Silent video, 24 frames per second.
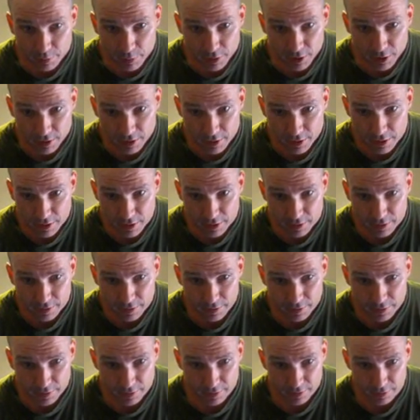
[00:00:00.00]
into the
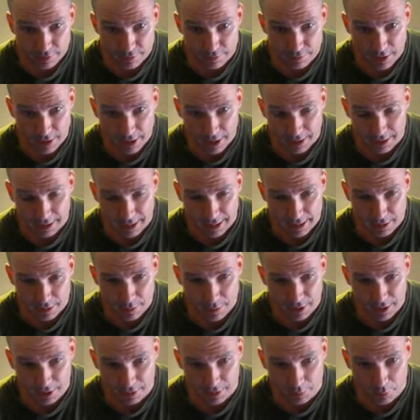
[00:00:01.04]
vet and had to
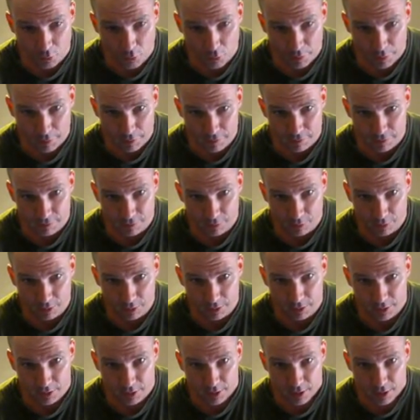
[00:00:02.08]
make an appointment for